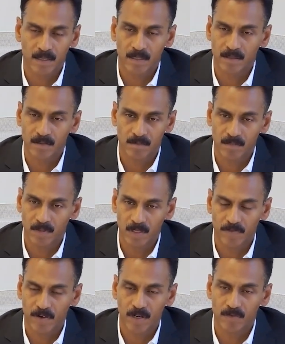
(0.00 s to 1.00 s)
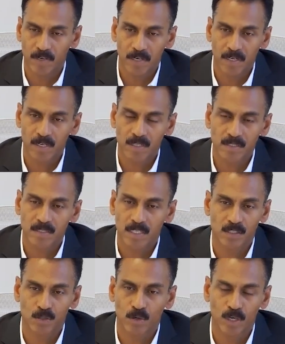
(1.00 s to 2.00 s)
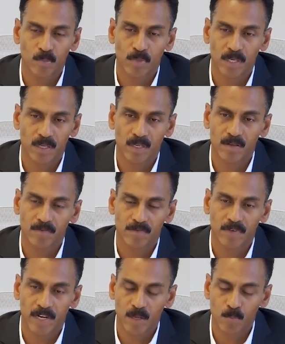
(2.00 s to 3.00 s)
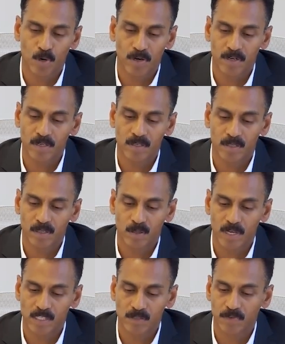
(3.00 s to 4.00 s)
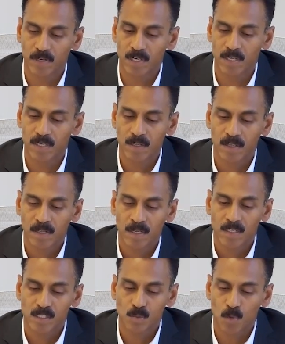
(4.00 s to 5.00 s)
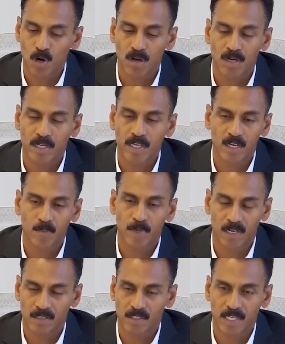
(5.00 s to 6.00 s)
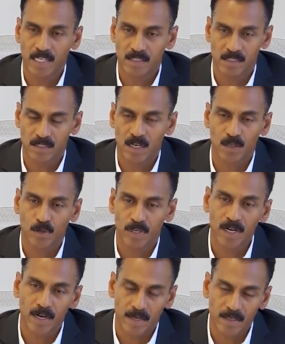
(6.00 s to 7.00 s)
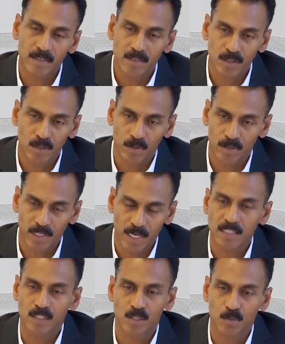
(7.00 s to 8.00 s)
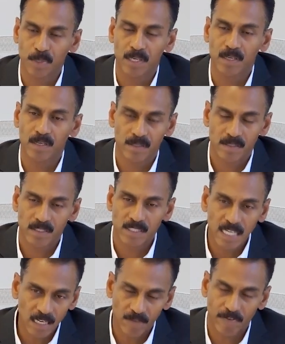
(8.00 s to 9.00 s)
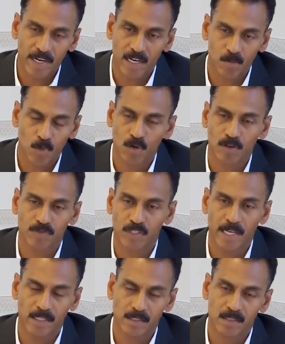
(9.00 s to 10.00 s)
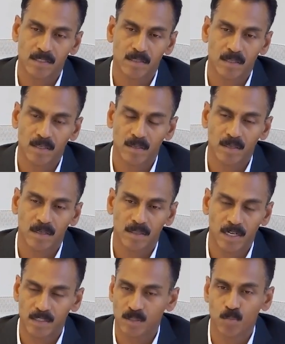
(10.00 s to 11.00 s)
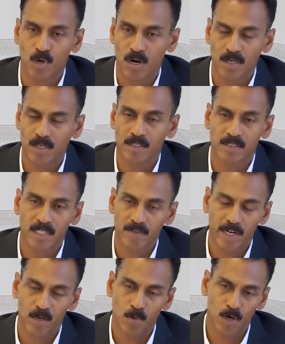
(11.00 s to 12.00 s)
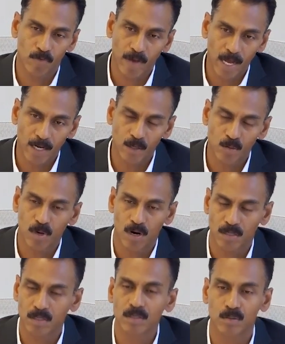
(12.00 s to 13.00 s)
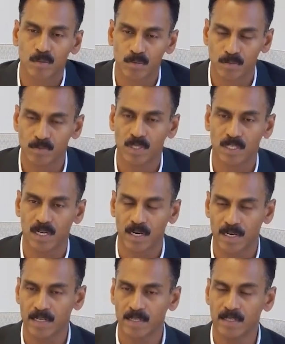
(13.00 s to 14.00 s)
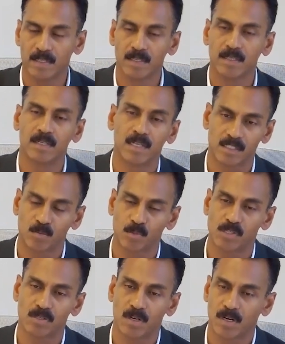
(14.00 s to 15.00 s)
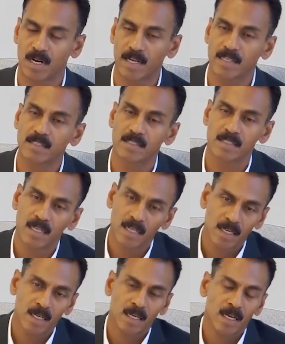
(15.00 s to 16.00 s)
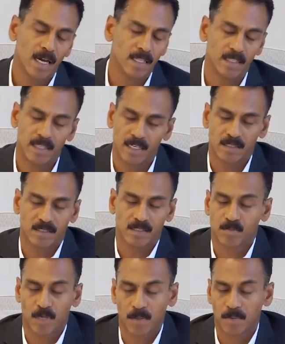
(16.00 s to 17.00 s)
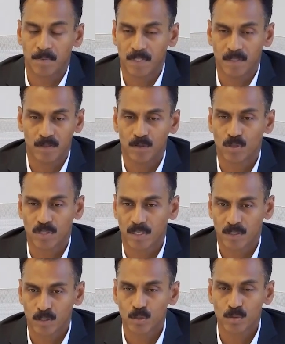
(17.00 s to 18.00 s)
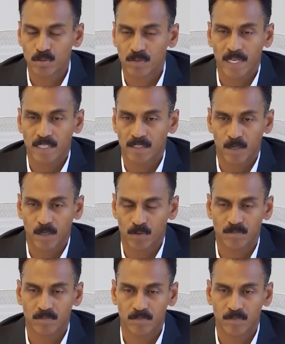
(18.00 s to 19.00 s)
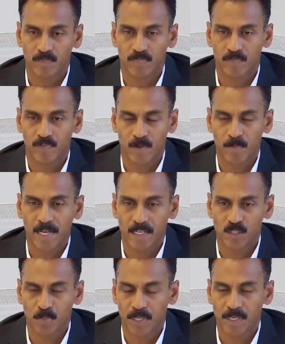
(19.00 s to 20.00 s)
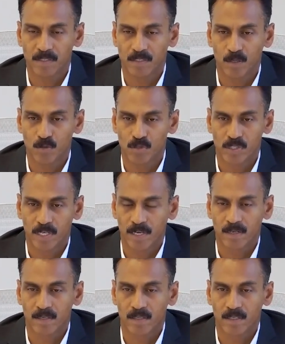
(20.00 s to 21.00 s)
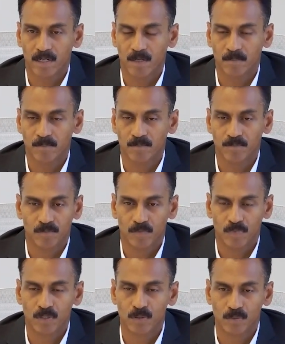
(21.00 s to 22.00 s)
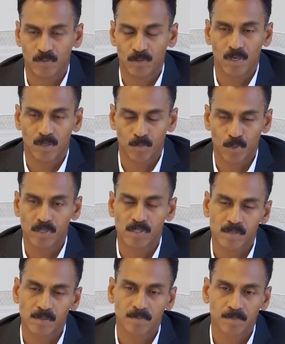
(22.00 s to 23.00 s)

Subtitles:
In different verticals, it's going to be very important in today's world. Small incremental change is not going to cut it. So it has to be significant amount of change that is brought and significant amount of value brought to the targeted customers or clients. I think that is probably those are the two things I would, from my experience, I would share to entrepreneurs.